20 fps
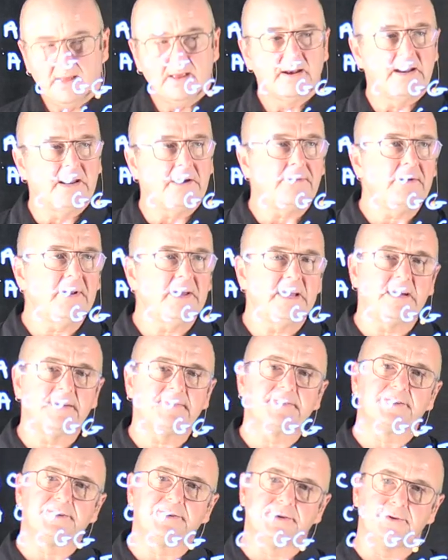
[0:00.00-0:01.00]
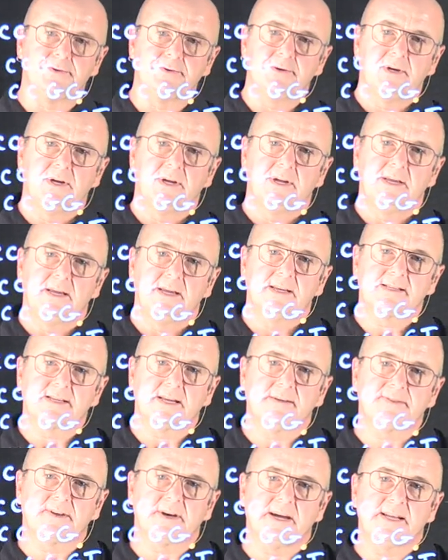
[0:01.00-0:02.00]
Now all I have to do is I
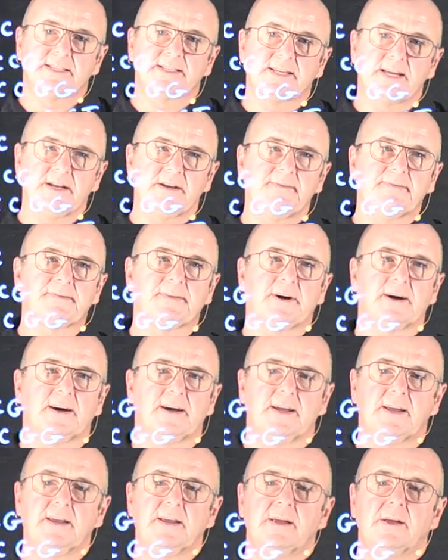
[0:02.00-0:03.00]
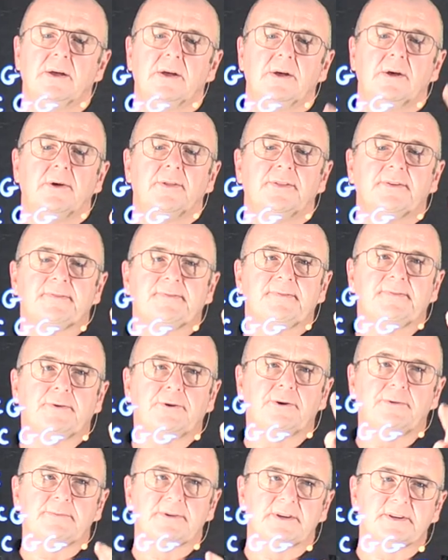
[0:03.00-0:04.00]
have to identify the
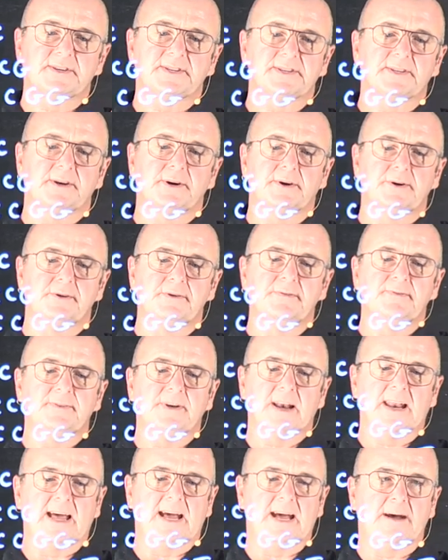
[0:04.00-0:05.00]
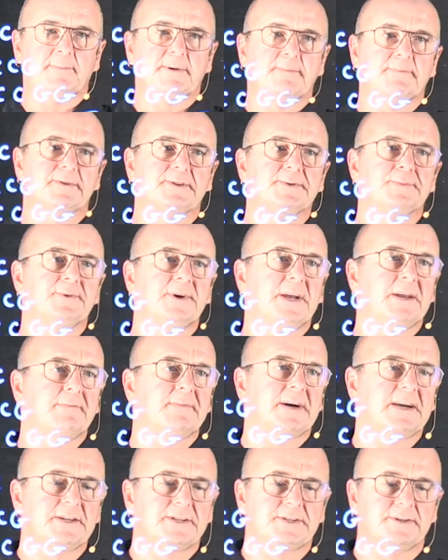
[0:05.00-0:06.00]
4-mers that overlap between
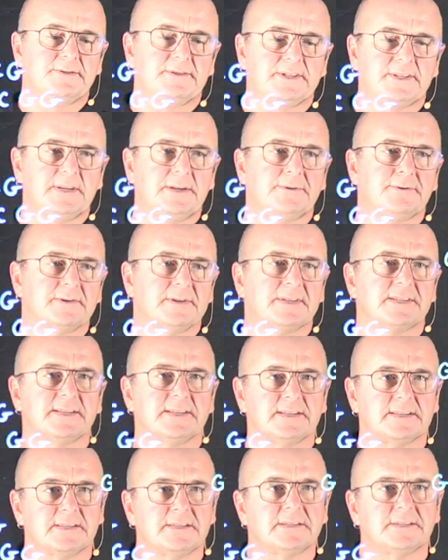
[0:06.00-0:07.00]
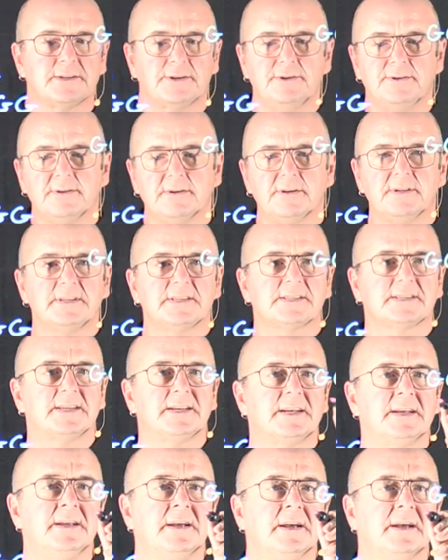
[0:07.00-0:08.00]
my two sequences. And so you can
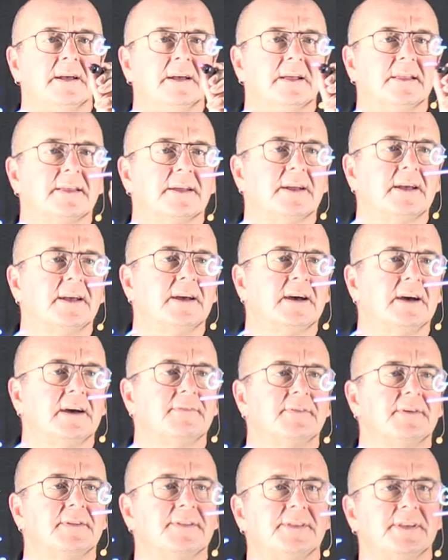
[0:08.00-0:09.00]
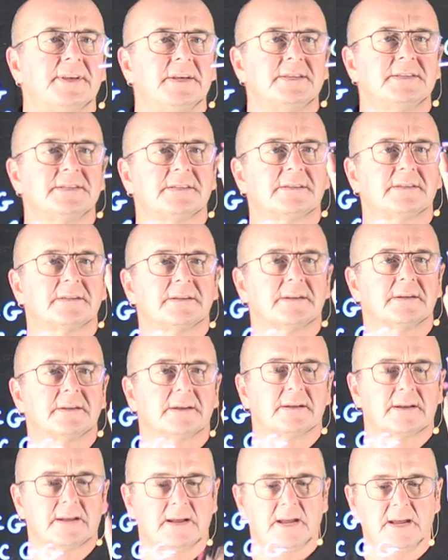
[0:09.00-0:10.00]
see that I have this
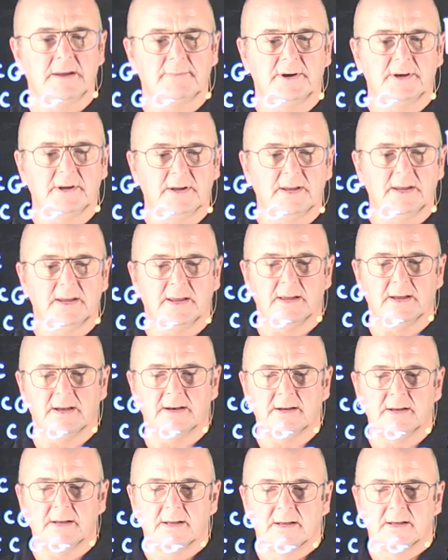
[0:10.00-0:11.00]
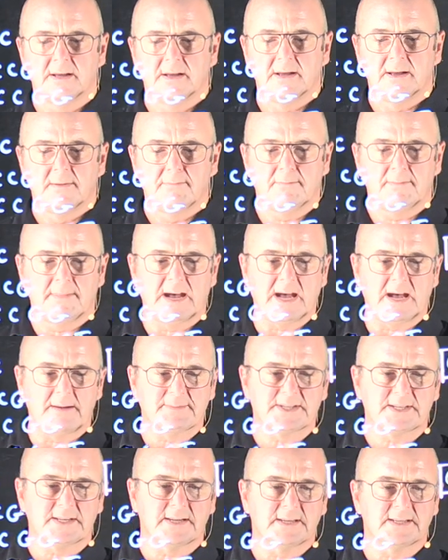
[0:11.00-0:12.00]
k-mer here
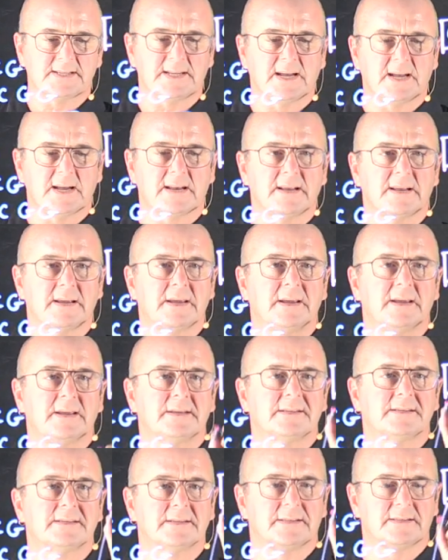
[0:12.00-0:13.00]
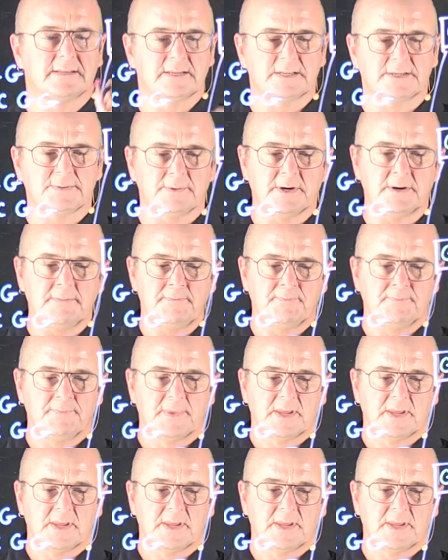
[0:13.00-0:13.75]
maps exactly to this one,